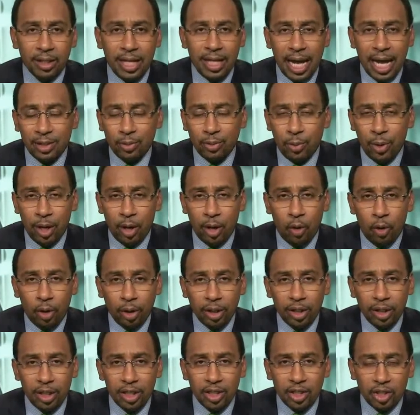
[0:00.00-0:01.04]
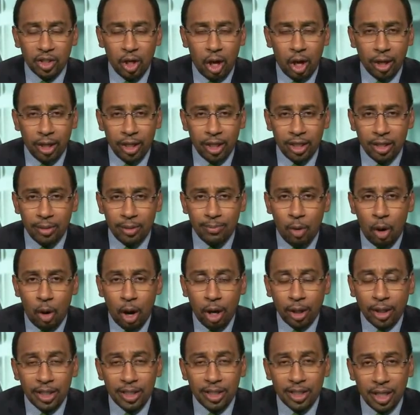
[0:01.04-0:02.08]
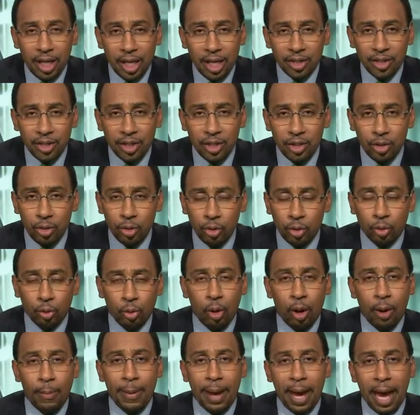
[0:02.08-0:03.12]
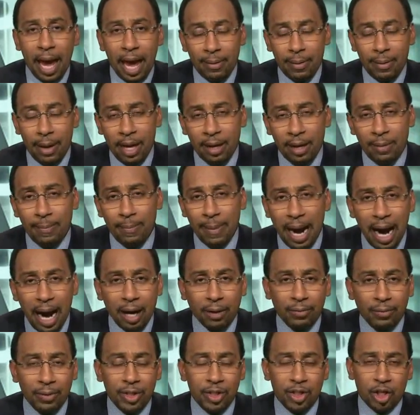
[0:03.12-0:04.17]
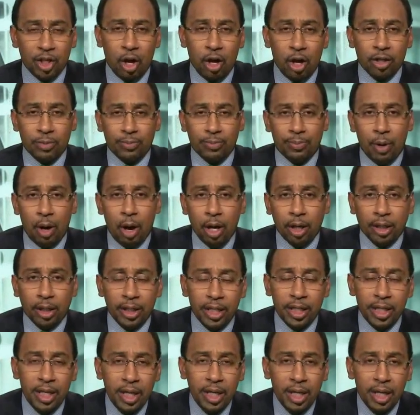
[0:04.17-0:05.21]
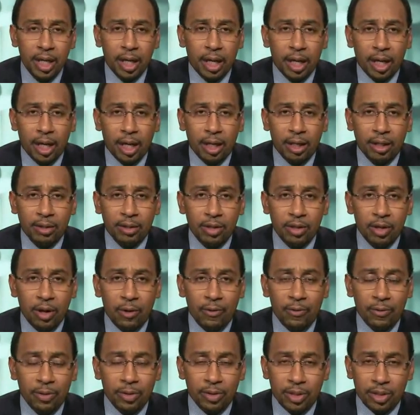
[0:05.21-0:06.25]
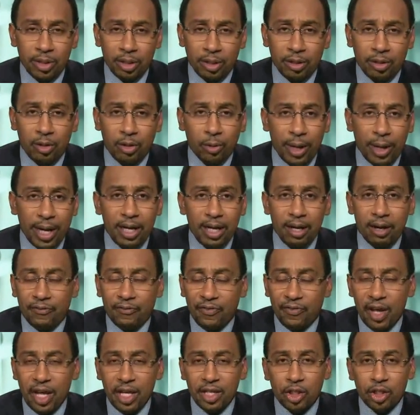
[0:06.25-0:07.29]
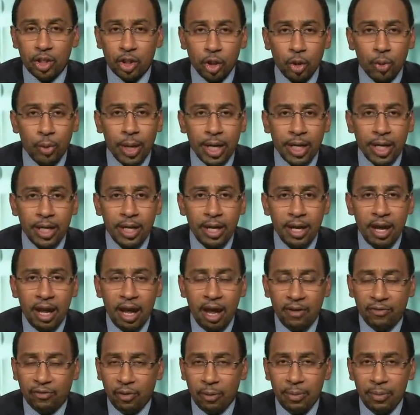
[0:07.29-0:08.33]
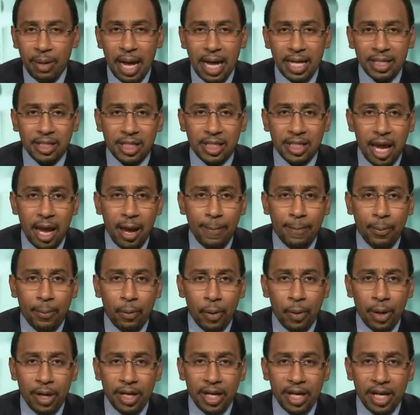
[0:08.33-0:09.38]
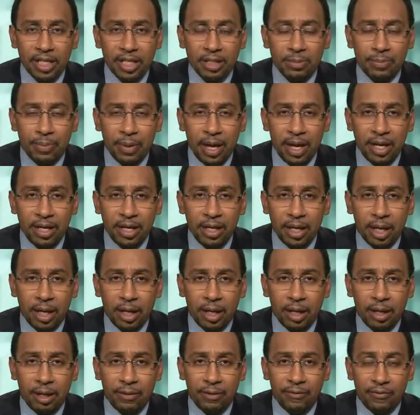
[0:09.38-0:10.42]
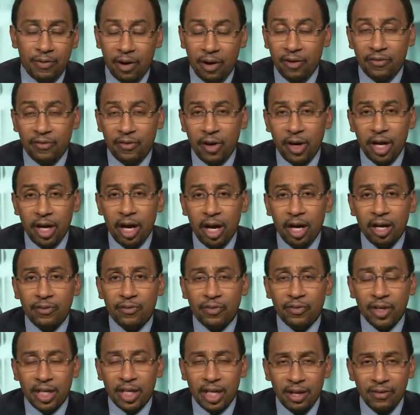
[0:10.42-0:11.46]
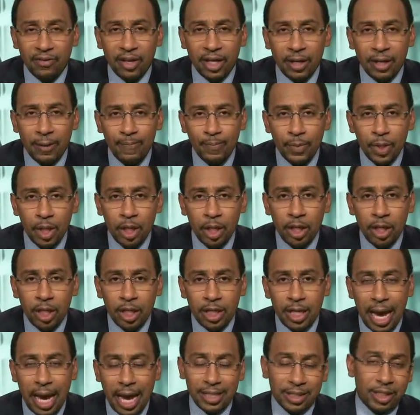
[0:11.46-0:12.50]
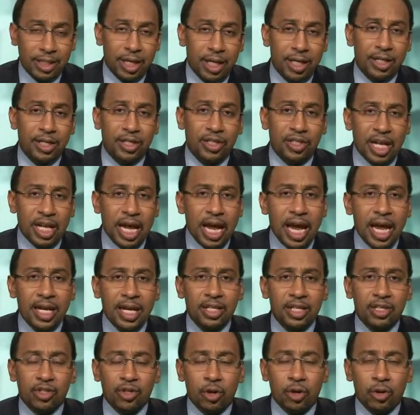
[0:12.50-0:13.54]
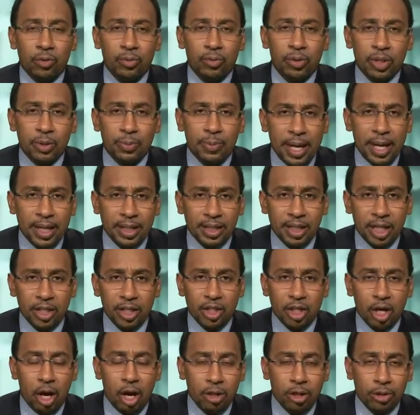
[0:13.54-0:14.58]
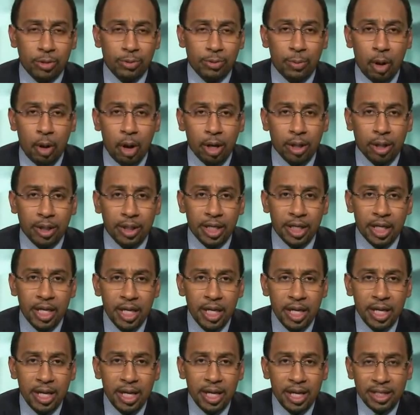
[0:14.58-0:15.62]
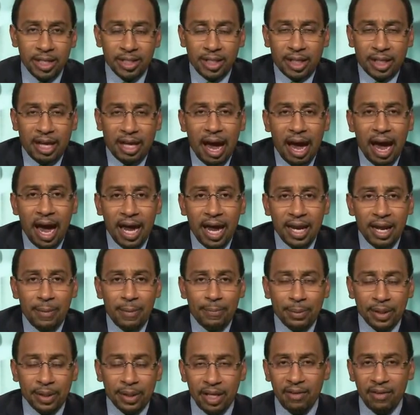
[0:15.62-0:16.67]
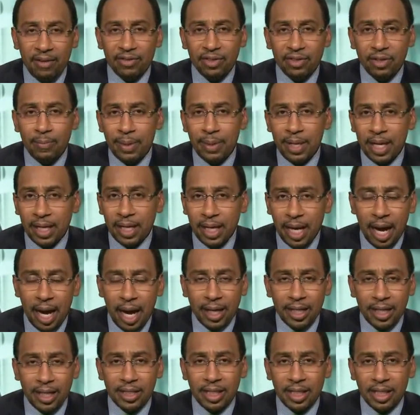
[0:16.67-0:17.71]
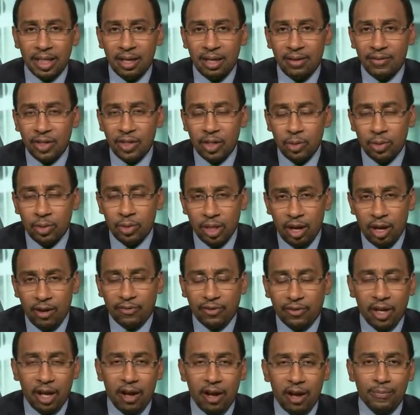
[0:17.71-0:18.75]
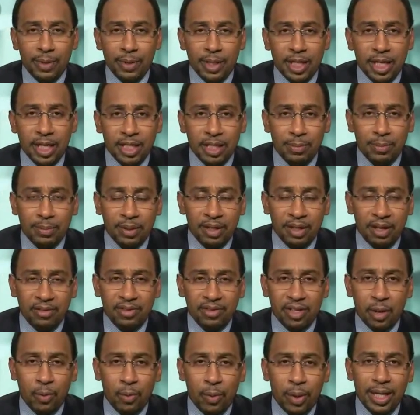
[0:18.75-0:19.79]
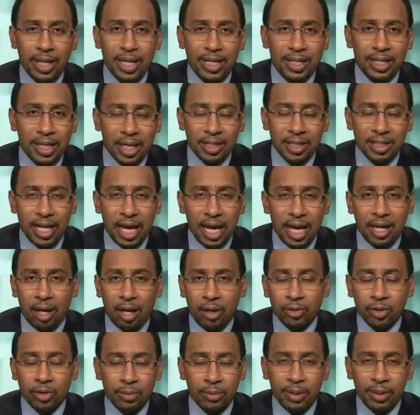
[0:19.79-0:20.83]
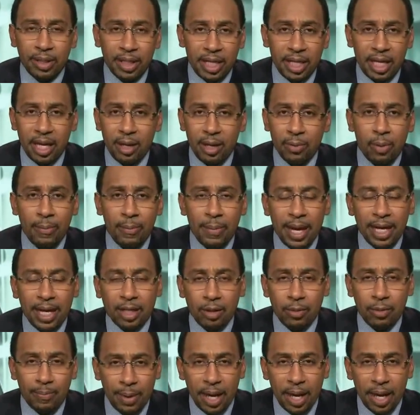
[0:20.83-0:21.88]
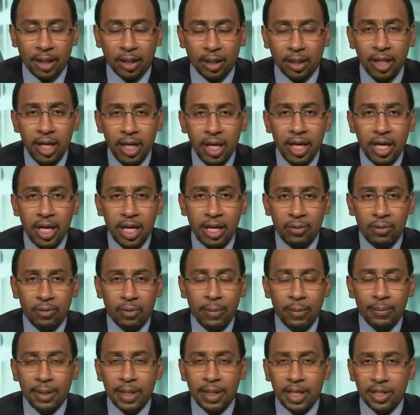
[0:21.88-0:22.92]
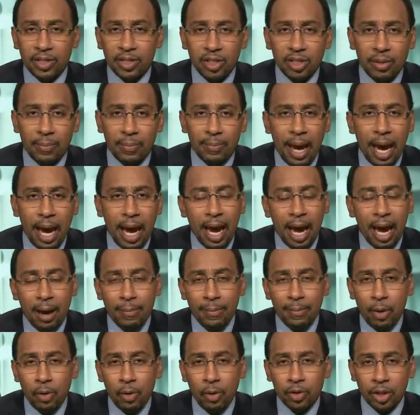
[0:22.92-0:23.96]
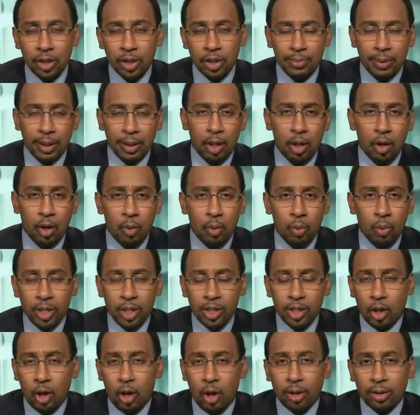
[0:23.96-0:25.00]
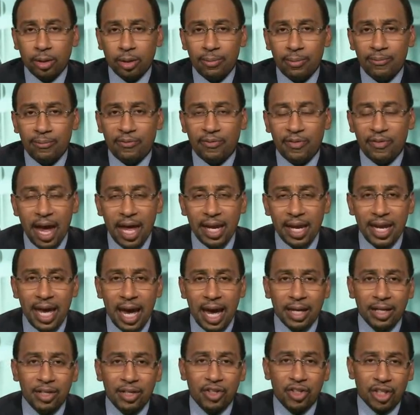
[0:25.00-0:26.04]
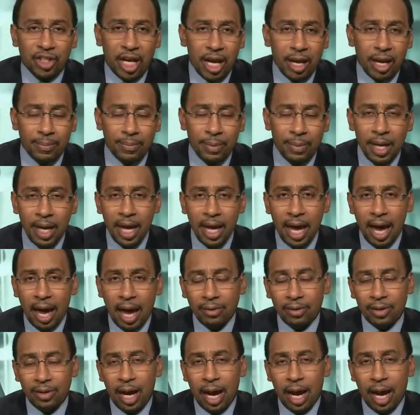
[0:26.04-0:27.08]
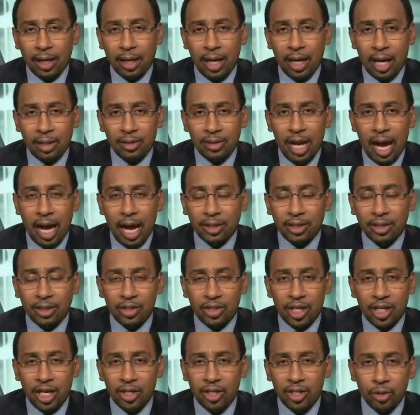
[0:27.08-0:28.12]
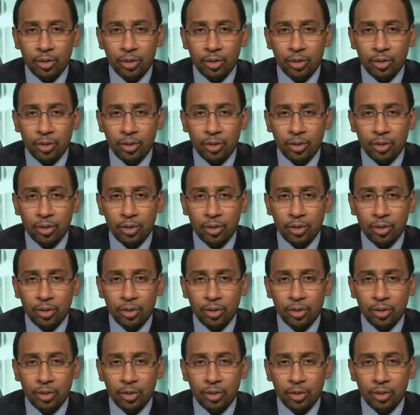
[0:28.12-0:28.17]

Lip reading: That's where all of this started. DeMarcus Cousins, who grew up admiring Charles Barkley, took great offense to it, and from that standpoint has been very, very unforgiving. He has to understand in certain respects that Charles Barkley is a guy that believes in being honest and giving you tough love because he believes that when he does that, ultimately it will make you better. He reminisces about how Moses Malone once called him fat and out of shape, how Dr. J.